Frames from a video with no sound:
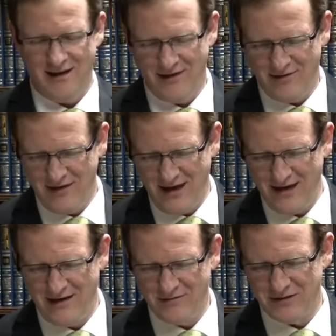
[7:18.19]
And
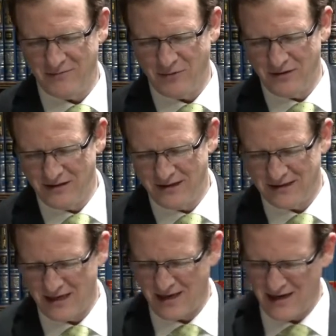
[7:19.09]
then he was appointed as
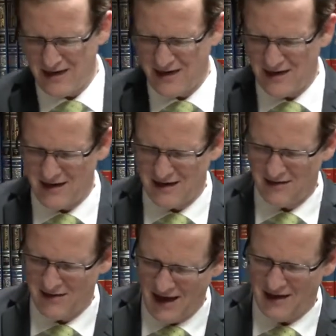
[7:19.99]
a king,
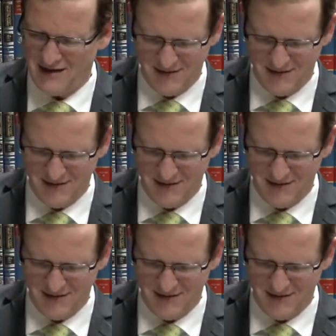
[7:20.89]
and then